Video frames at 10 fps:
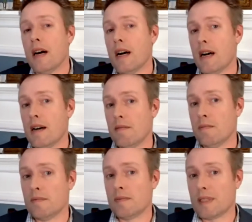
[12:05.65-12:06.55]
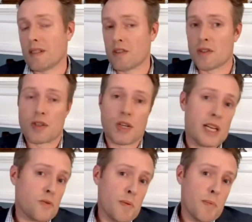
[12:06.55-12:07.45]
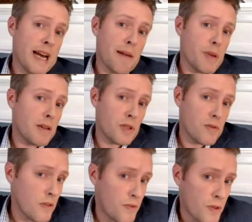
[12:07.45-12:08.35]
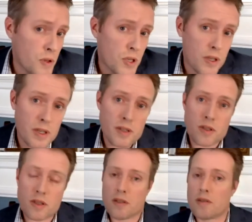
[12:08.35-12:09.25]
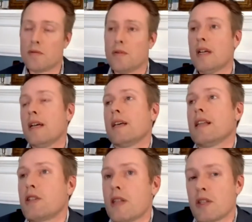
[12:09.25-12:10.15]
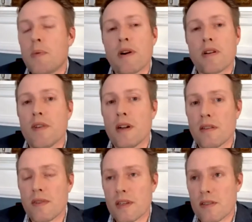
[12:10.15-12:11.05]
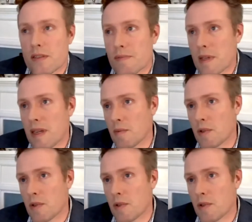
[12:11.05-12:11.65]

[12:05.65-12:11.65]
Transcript: um, because there's a chance we might not be able to in the future so that's that's part of all of this um,